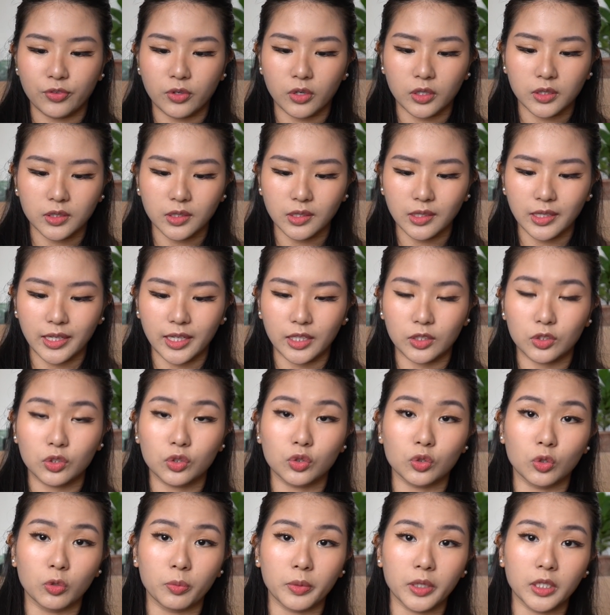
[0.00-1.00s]
gotten like
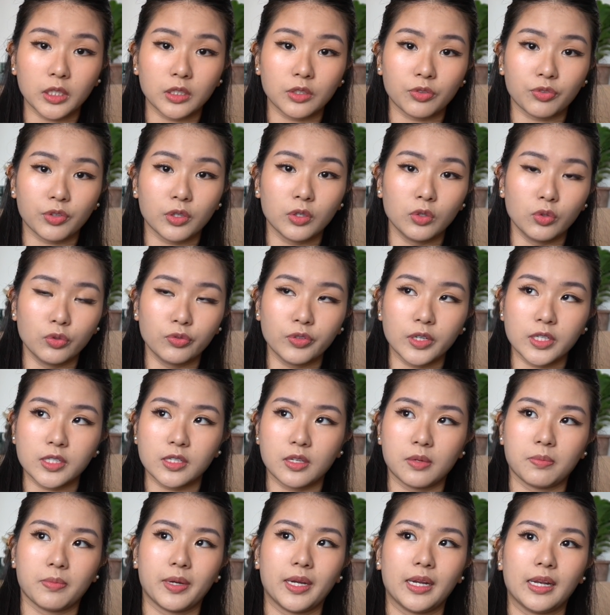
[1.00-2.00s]
so many different loofahs
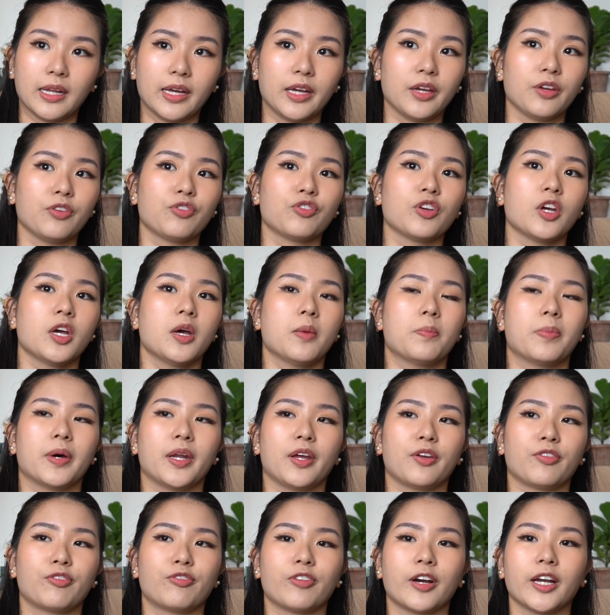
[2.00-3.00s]
in my life, but
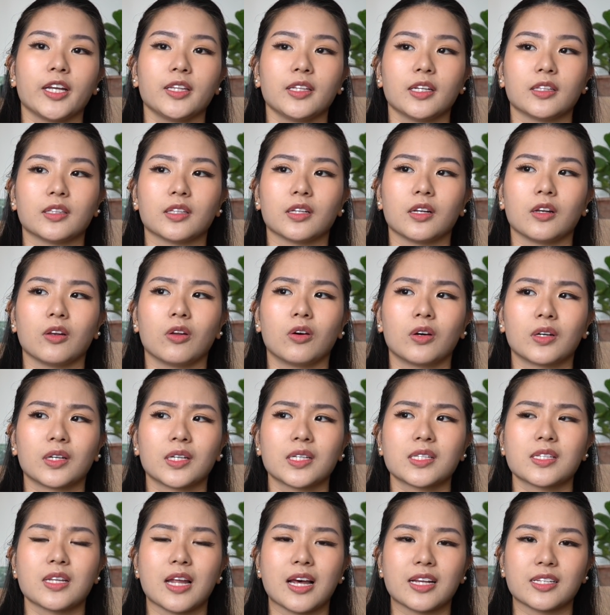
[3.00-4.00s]
I find that the
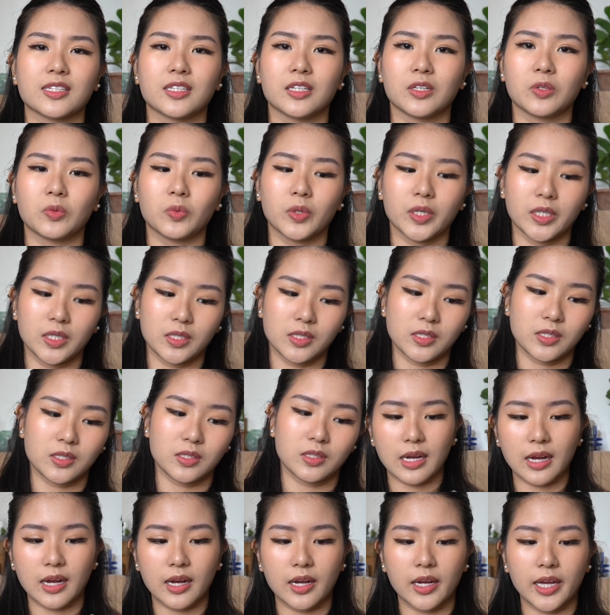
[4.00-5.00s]
longest lasting ones
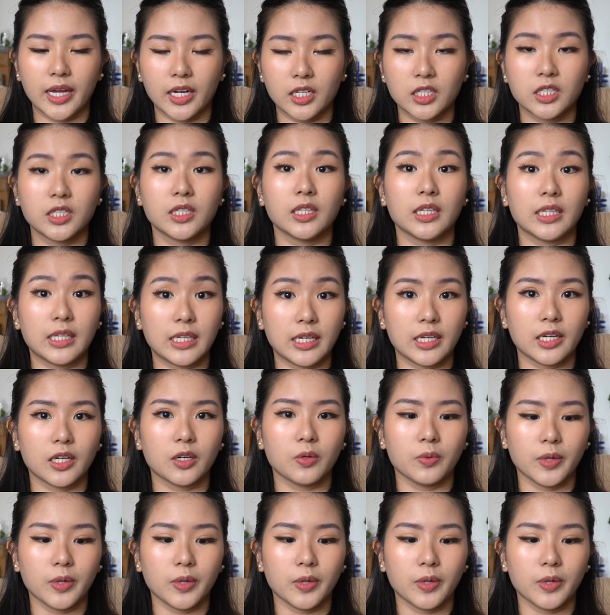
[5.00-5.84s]
are actually the IKEA